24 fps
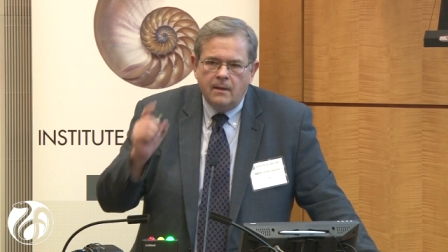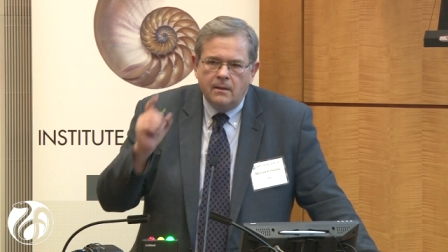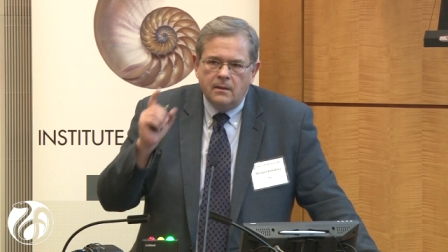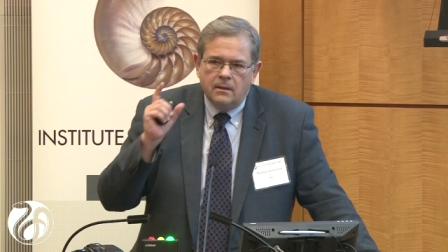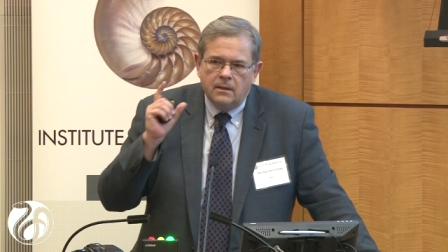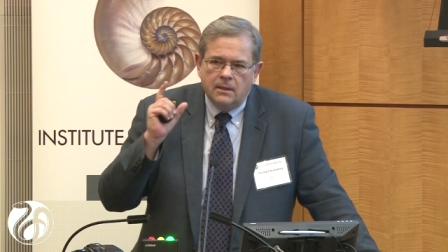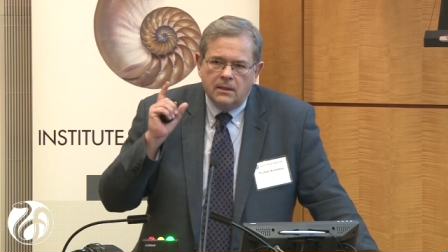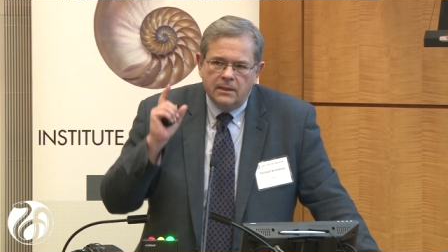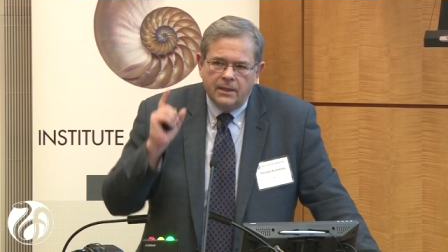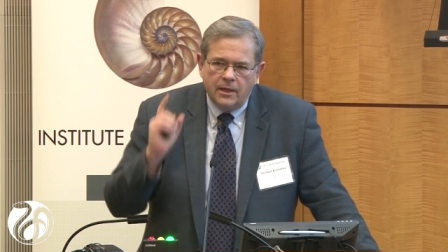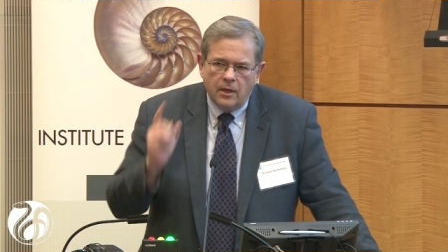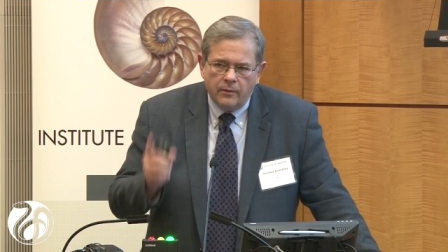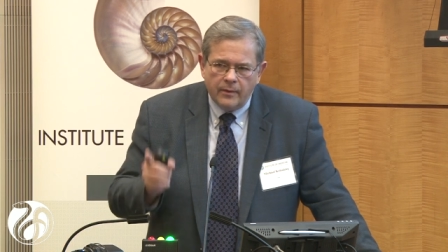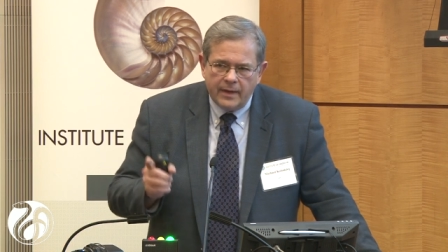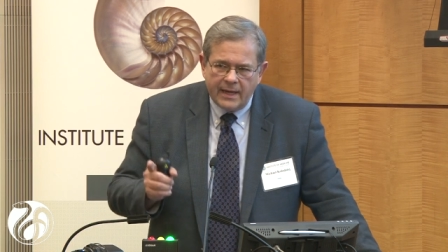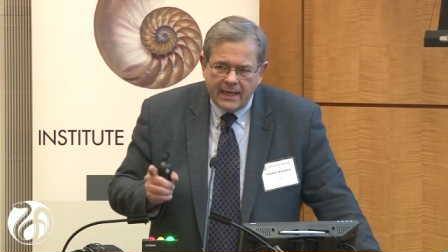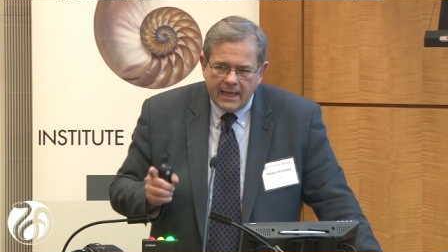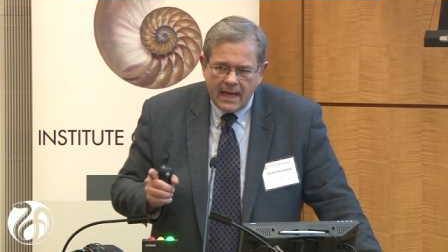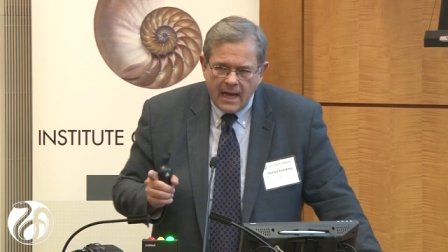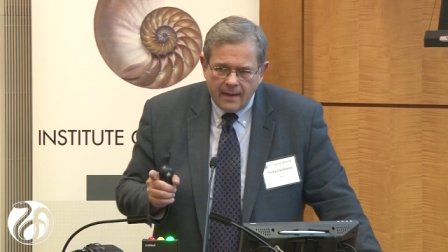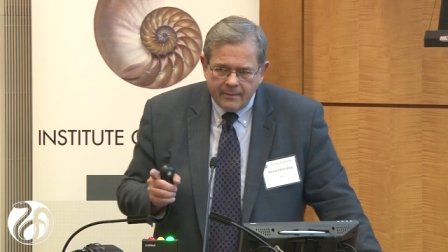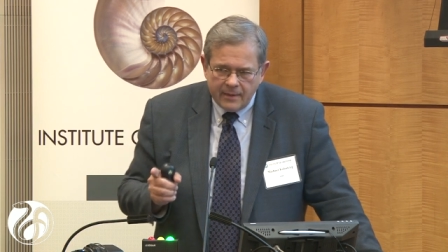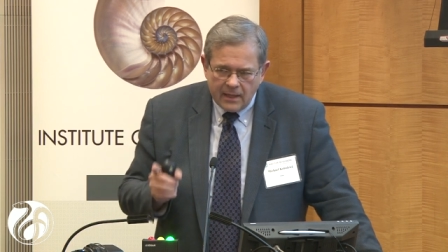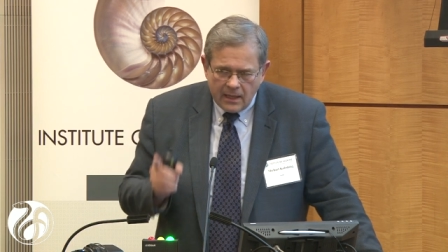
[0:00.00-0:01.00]
Lee already
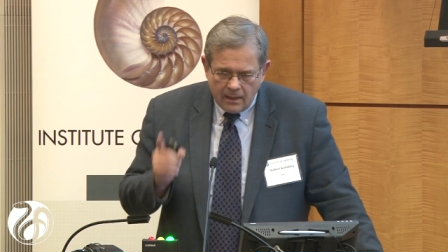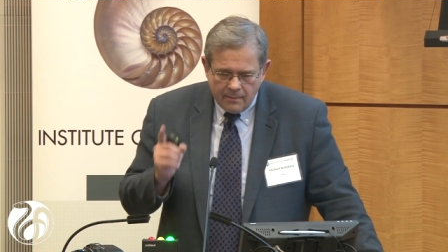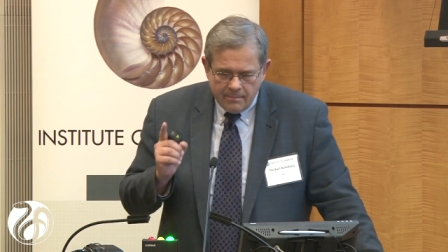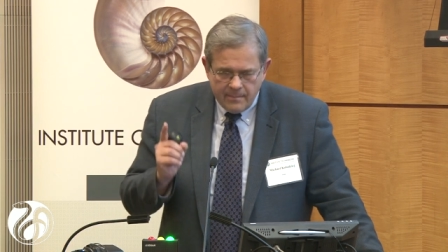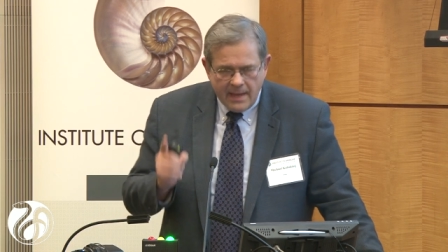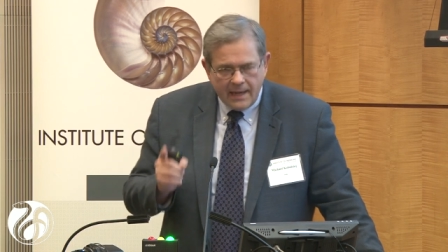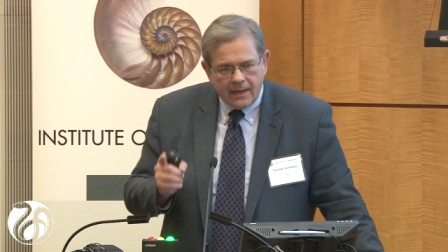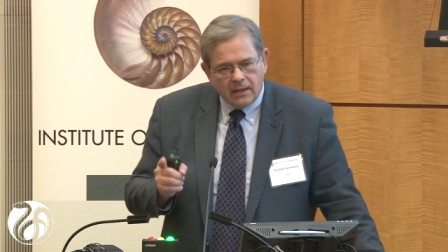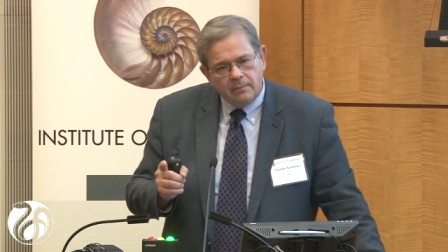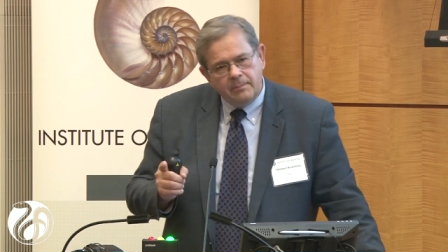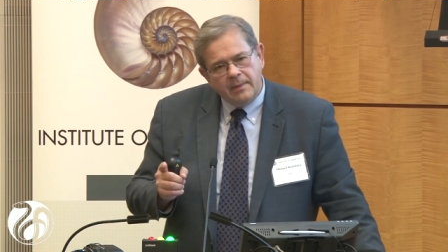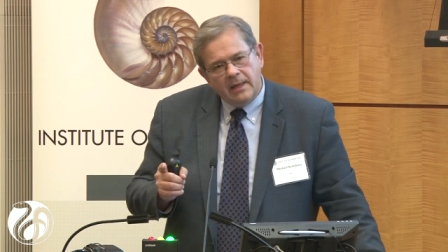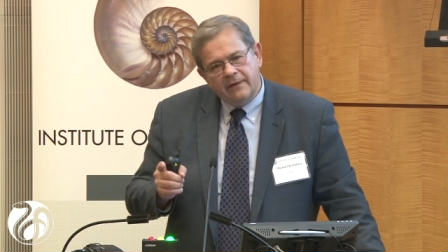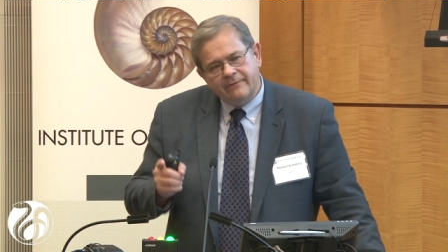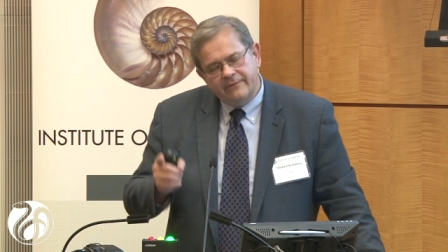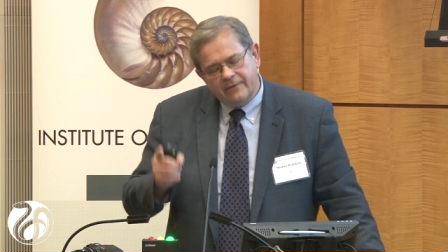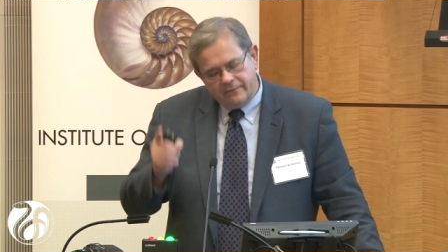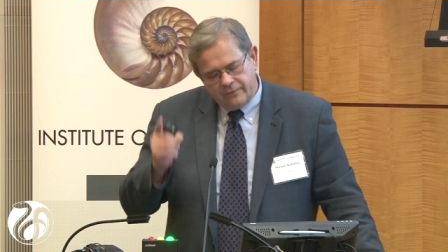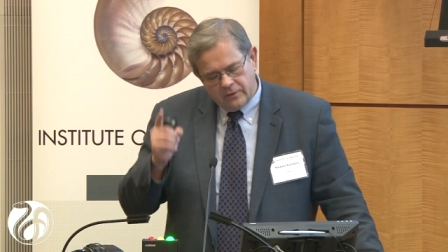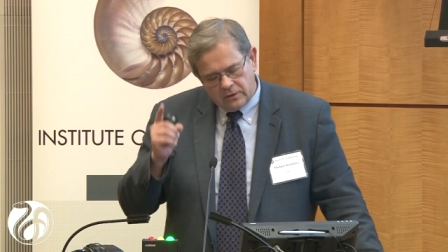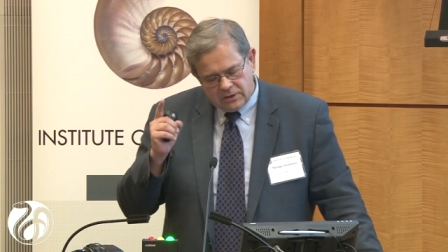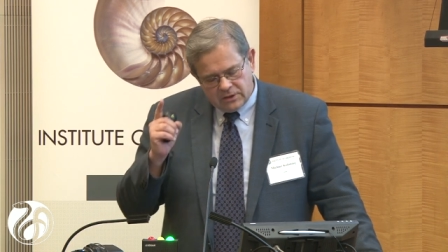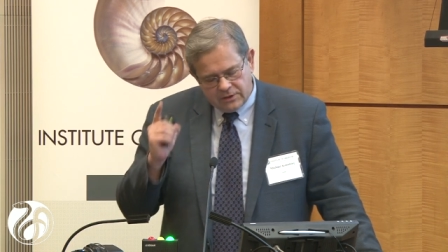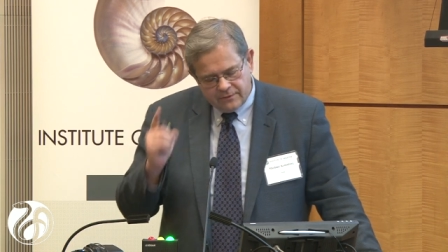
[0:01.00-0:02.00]
commented on medical benefit
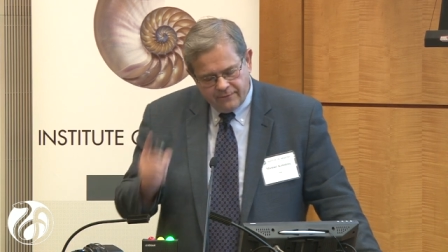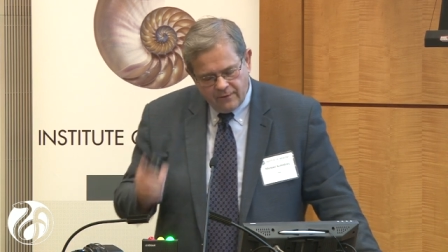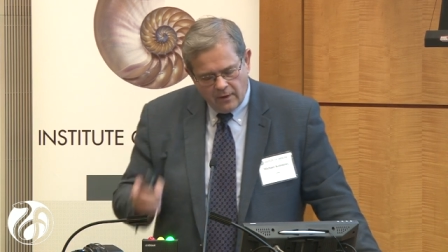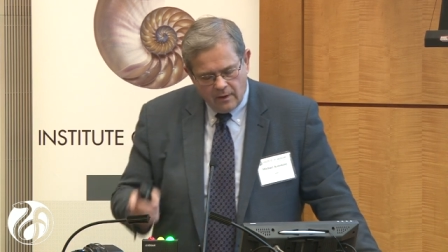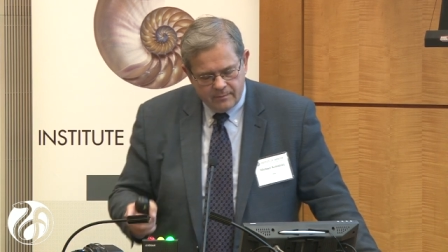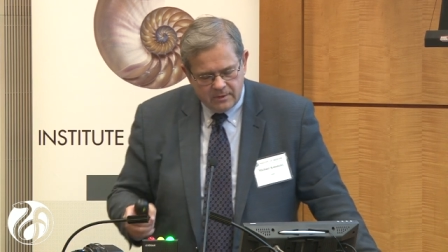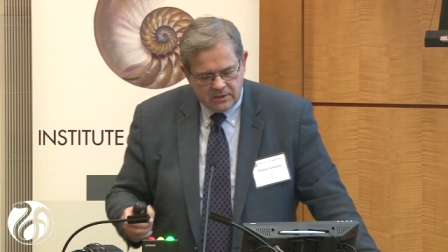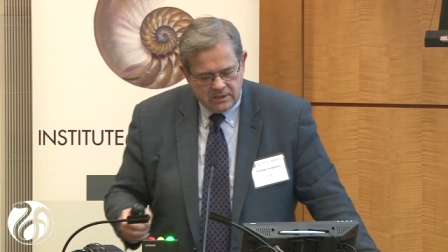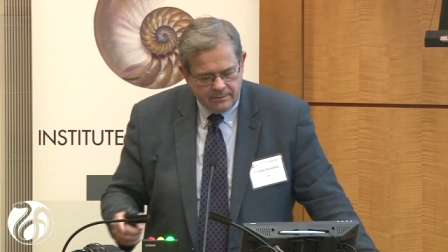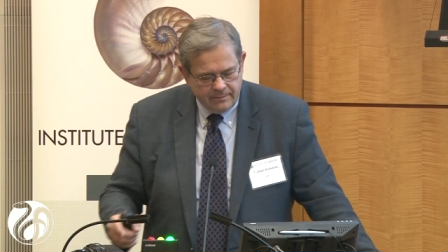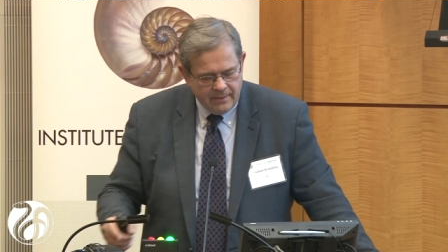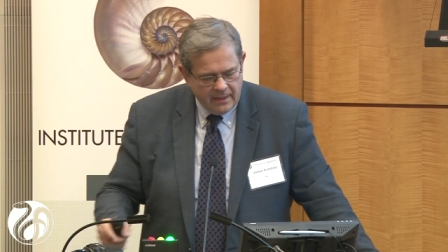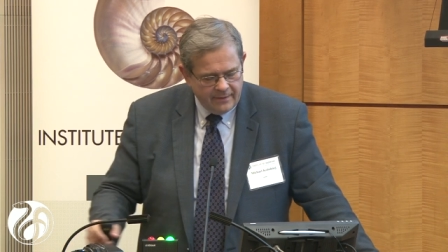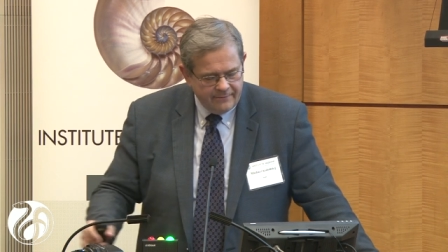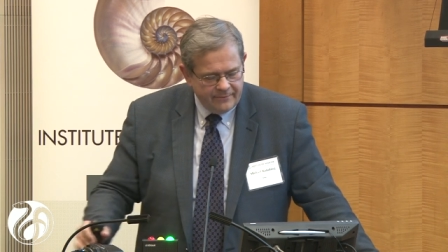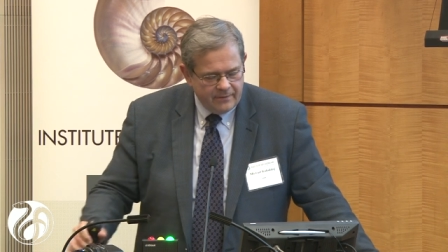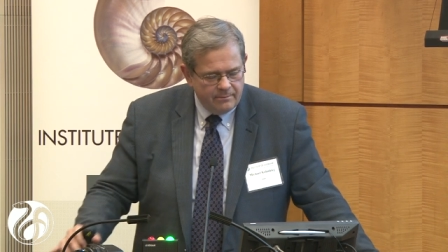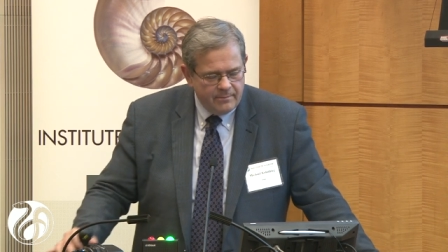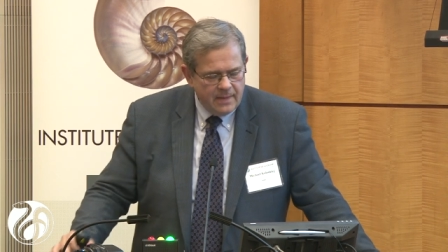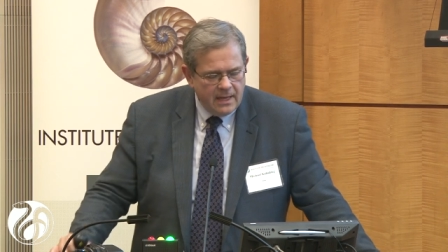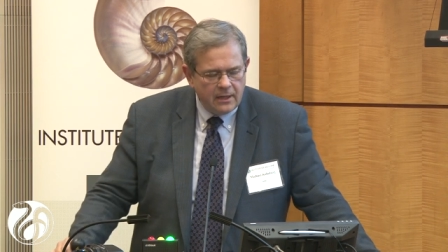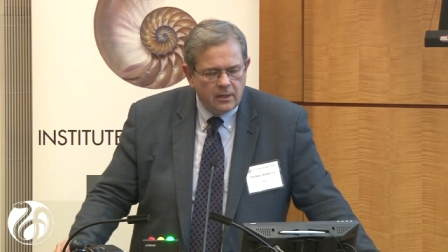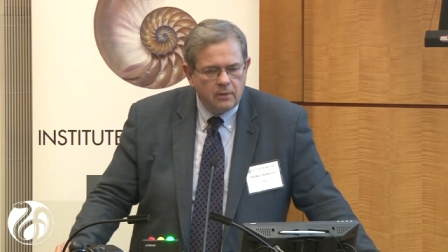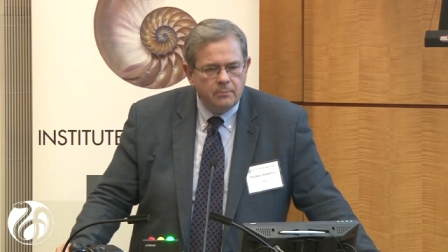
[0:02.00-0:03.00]
versus pharmacy benefit.
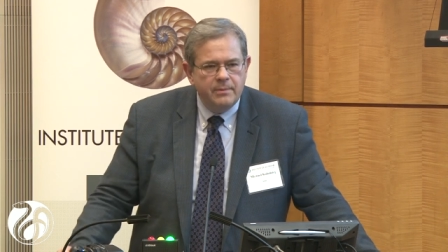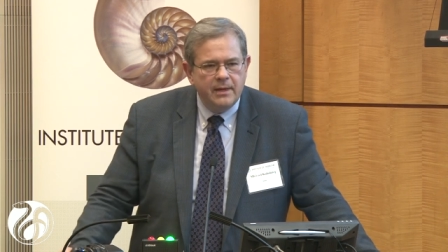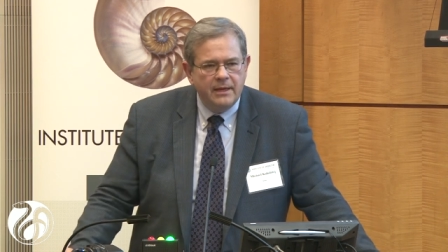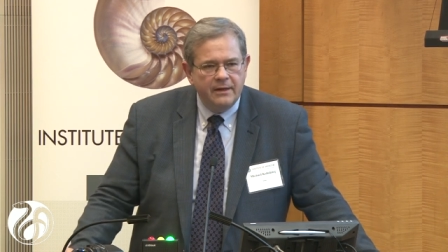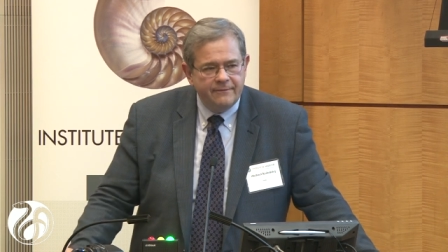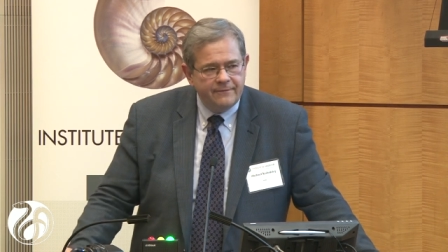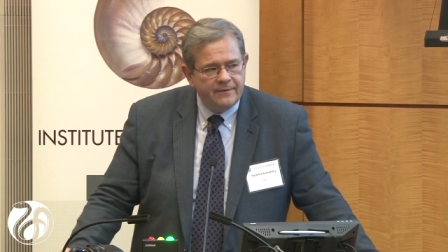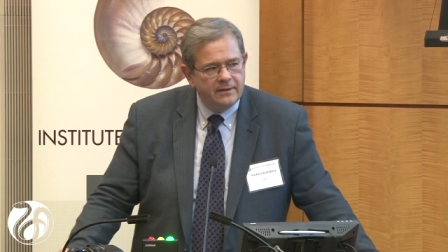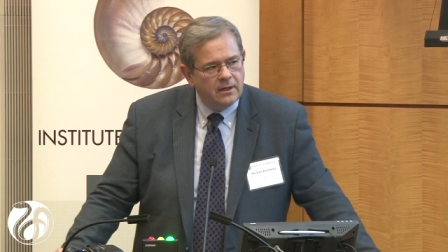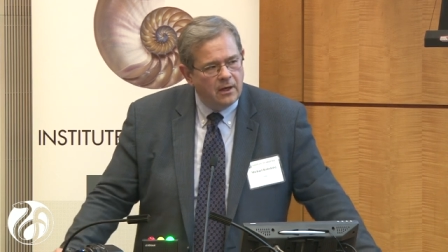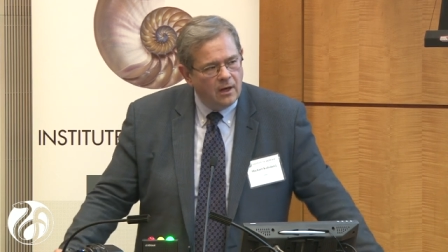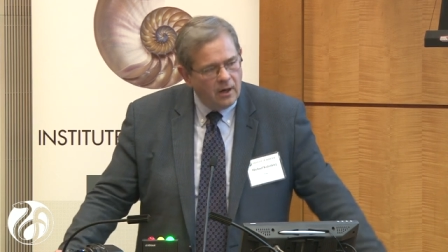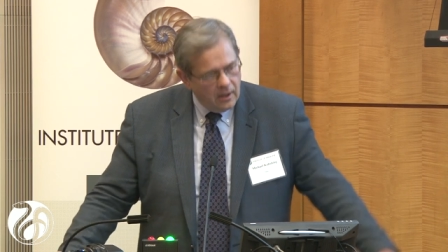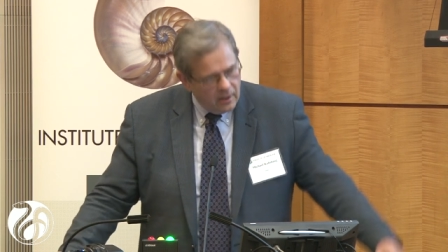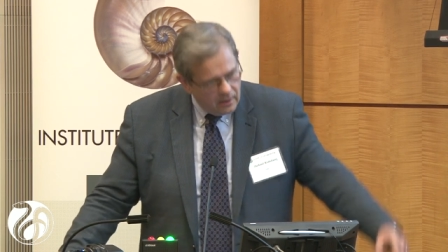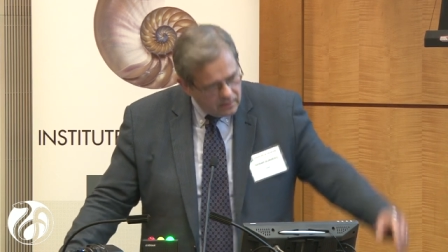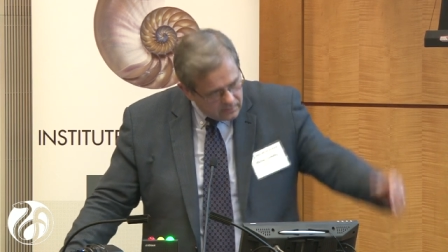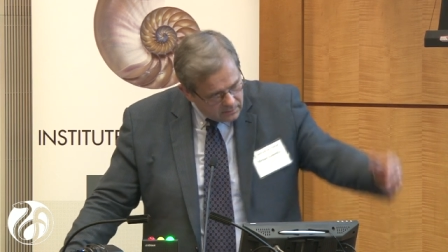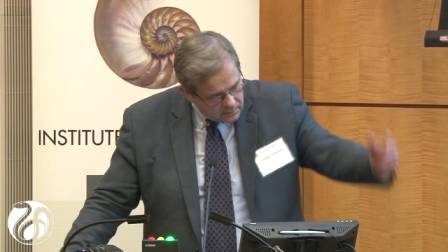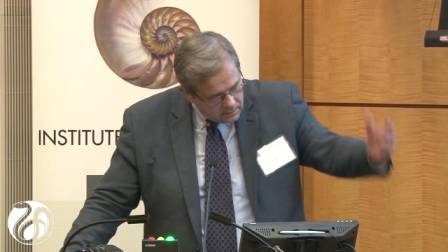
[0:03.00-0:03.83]
Medical benefit are